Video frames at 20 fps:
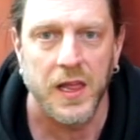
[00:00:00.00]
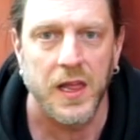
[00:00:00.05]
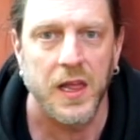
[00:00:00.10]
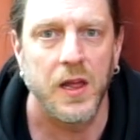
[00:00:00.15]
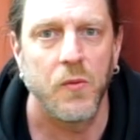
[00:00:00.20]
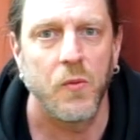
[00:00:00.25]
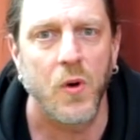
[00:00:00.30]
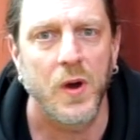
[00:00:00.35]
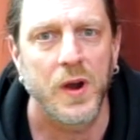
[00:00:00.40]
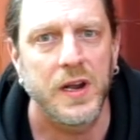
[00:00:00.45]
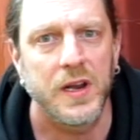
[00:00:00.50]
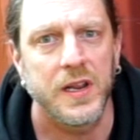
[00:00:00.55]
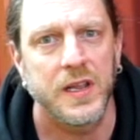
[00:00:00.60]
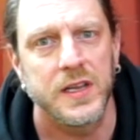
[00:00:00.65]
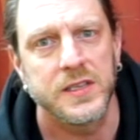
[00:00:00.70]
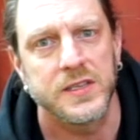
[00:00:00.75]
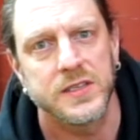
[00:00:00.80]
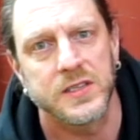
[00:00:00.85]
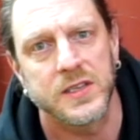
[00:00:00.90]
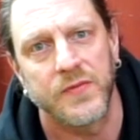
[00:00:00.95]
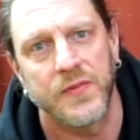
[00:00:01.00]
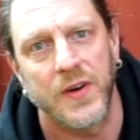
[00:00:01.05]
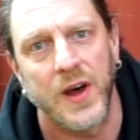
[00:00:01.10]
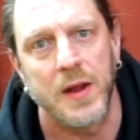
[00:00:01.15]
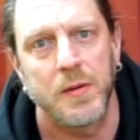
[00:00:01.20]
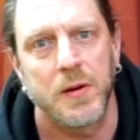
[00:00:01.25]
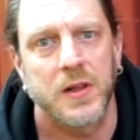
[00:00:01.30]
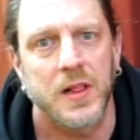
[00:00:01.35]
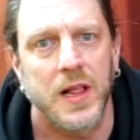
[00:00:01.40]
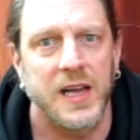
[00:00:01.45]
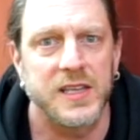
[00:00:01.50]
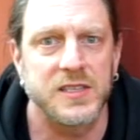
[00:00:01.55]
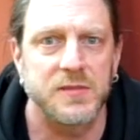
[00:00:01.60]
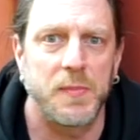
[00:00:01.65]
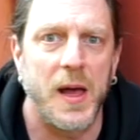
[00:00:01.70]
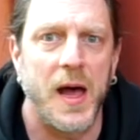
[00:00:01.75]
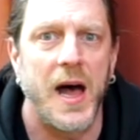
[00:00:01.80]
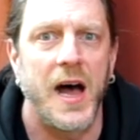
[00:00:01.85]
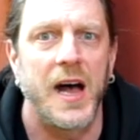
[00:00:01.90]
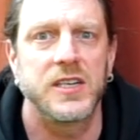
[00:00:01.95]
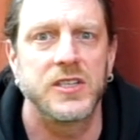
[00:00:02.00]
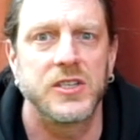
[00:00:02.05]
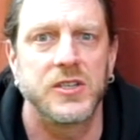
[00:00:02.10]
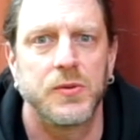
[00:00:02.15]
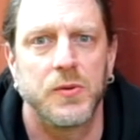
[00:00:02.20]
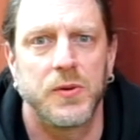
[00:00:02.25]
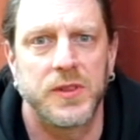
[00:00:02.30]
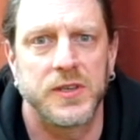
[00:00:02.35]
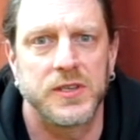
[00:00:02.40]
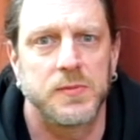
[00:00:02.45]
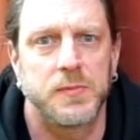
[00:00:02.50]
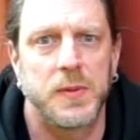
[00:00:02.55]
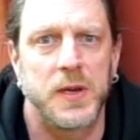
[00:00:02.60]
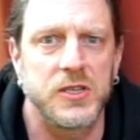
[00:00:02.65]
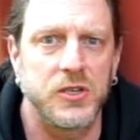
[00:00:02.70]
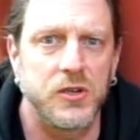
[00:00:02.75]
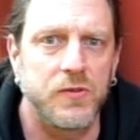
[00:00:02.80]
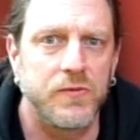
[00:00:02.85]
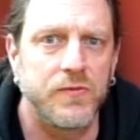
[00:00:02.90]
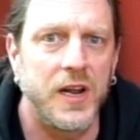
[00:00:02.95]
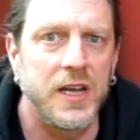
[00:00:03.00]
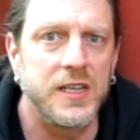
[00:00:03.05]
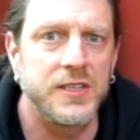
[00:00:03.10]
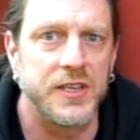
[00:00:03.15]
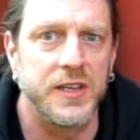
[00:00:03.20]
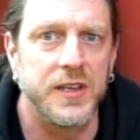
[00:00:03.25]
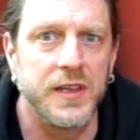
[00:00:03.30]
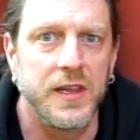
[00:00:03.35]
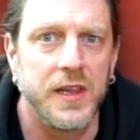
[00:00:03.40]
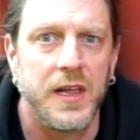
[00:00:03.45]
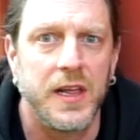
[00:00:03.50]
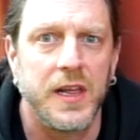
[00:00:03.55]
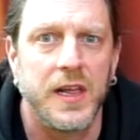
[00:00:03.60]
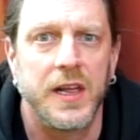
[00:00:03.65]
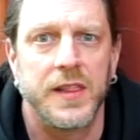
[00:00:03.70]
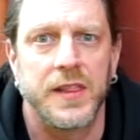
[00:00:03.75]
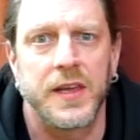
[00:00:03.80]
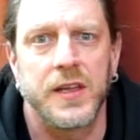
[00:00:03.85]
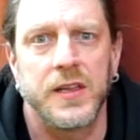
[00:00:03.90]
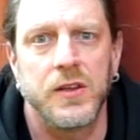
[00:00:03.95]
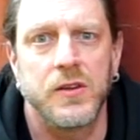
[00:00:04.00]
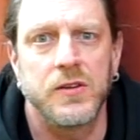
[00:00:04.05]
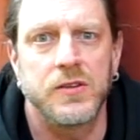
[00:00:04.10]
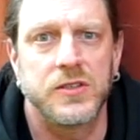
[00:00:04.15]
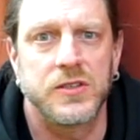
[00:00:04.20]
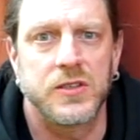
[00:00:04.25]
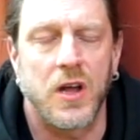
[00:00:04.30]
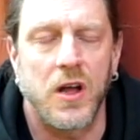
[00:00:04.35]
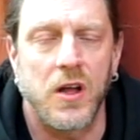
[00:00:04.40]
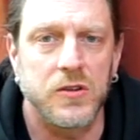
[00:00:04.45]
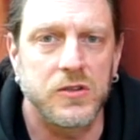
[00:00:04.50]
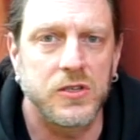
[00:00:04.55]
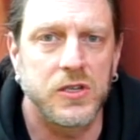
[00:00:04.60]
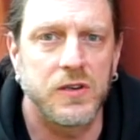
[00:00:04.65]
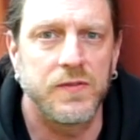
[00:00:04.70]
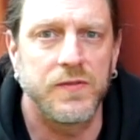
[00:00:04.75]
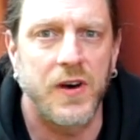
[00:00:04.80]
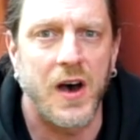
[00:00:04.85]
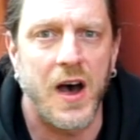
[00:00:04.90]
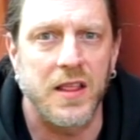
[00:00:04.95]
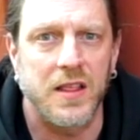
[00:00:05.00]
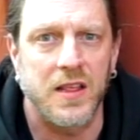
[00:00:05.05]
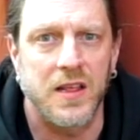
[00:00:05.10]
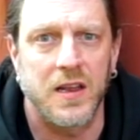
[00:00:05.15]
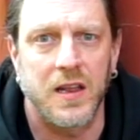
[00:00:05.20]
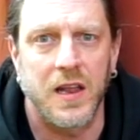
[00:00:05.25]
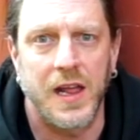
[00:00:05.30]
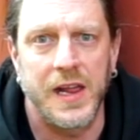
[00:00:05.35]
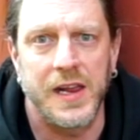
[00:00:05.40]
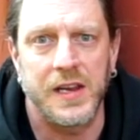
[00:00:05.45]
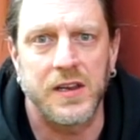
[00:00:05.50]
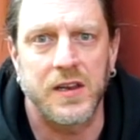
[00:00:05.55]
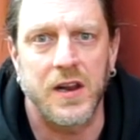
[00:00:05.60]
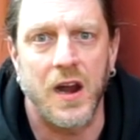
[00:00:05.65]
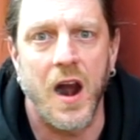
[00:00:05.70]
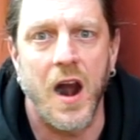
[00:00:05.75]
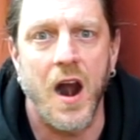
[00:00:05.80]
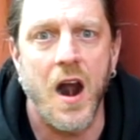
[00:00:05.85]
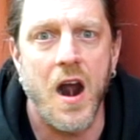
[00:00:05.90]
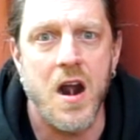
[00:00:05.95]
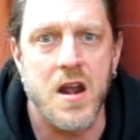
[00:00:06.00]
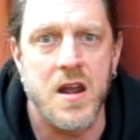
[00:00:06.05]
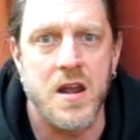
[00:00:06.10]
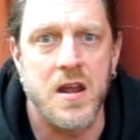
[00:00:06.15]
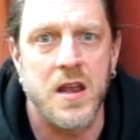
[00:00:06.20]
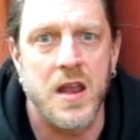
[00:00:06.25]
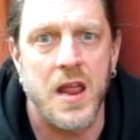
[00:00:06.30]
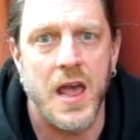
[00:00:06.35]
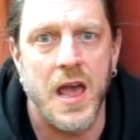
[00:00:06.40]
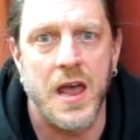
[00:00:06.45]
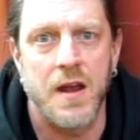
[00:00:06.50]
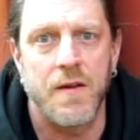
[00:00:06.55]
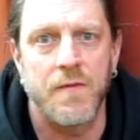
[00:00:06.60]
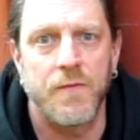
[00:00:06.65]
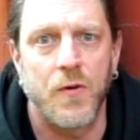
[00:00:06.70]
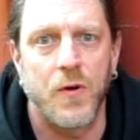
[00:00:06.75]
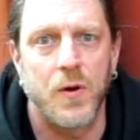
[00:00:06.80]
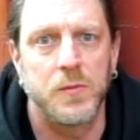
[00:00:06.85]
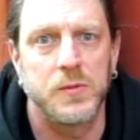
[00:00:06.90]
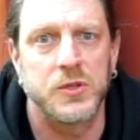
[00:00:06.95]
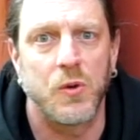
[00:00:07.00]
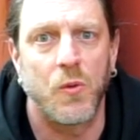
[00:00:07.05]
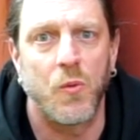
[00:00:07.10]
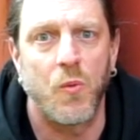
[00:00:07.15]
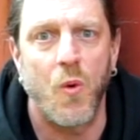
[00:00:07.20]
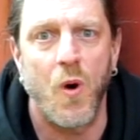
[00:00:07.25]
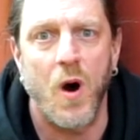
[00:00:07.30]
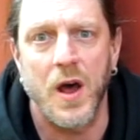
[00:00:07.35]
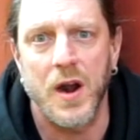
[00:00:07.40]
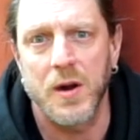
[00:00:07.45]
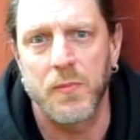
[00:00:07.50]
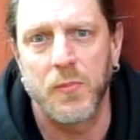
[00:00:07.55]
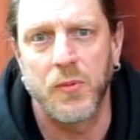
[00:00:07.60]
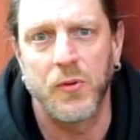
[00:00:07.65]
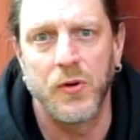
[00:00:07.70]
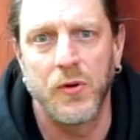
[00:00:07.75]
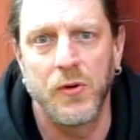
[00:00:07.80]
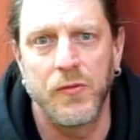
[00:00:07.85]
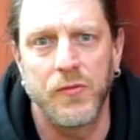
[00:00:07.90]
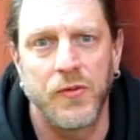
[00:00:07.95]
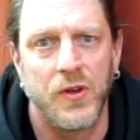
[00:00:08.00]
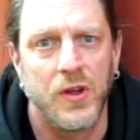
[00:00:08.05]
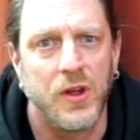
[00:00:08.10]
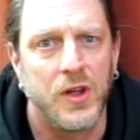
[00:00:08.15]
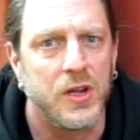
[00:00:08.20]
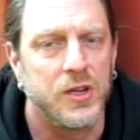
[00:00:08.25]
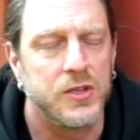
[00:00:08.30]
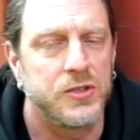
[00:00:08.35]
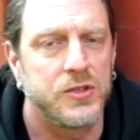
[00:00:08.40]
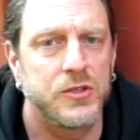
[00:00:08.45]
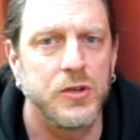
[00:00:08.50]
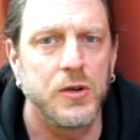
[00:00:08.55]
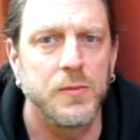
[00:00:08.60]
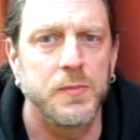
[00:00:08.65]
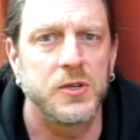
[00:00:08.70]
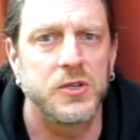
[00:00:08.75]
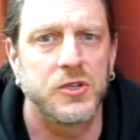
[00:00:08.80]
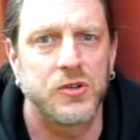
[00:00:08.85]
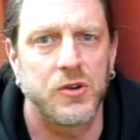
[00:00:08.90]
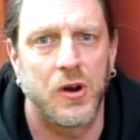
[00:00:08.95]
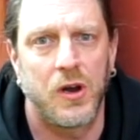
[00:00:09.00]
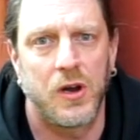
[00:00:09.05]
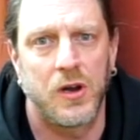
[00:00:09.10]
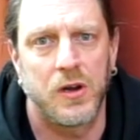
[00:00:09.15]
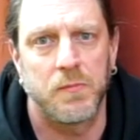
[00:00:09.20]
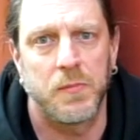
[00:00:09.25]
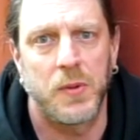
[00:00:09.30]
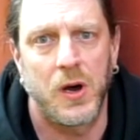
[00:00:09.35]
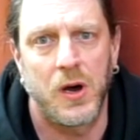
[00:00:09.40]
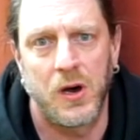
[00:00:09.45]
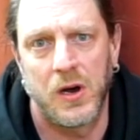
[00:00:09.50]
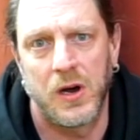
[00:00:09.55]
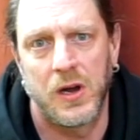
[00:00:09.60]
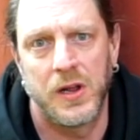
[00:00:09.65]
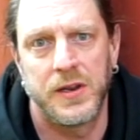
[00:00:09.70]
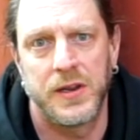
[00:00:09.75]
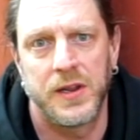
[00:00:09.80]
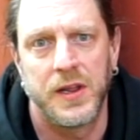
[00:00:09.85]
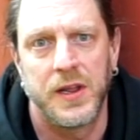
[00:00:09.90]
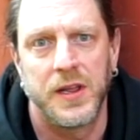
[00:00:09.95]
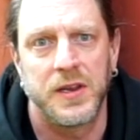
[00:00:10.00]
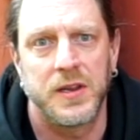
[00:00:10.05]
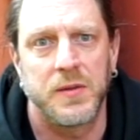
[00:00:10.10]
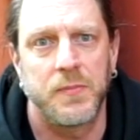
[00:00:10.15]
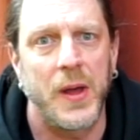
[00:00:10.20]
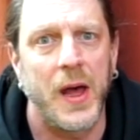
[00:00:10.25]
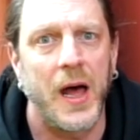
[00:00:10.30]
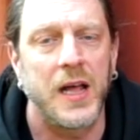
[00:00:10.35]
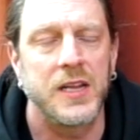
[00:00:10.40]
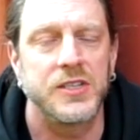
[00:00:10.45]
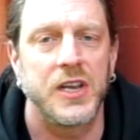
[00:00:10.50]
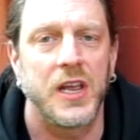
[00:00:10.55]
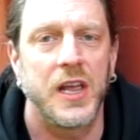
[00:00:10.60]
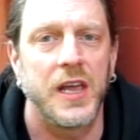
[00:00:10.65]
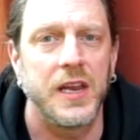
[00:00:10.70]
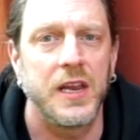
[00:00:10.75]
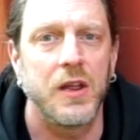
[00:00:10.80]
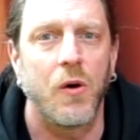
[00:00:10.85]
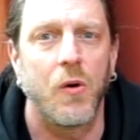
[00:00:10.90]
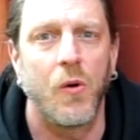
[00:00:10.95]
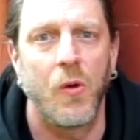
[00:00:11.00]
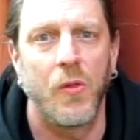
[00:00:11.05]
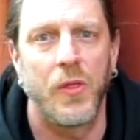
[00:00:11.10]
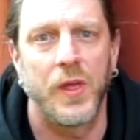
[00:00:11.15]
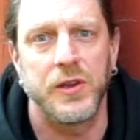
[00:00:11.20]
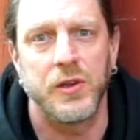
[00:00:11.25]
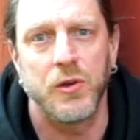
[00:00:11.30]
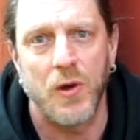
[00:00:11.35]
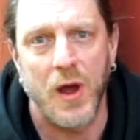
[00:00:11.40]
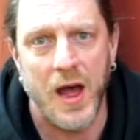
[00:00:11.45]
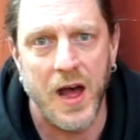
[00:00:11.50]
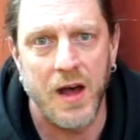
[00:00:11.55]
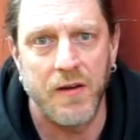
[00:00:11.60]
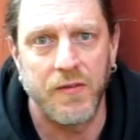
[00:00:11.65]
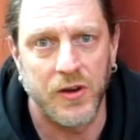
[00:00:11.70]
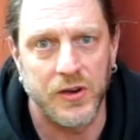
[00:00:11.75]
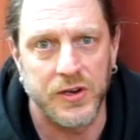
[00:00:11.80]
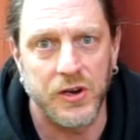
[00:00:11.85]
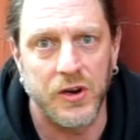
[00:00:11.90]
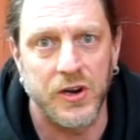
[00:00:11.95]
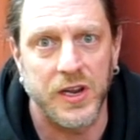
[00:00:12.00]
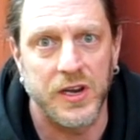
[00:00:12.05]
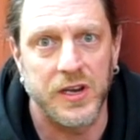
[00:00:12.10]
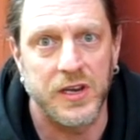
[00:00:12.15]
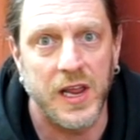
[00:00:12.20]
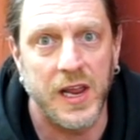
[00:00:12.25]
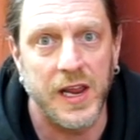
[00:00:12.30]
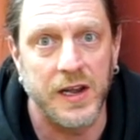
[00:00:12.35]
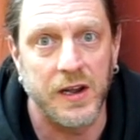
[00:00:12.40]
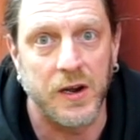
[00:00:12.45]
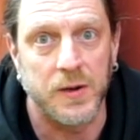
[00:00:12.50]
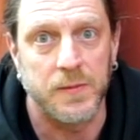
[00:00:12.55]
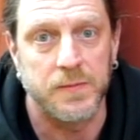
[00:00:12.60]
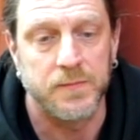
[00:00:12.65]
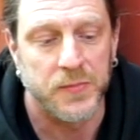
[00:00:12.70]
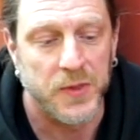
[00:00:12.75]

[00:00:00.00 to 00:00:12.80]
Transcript: And what it is a fiberglass patch with a special resin that uses ultraviolet light to harden, and it forms a waterproof, super strong bond to patch any hole that you have on your container.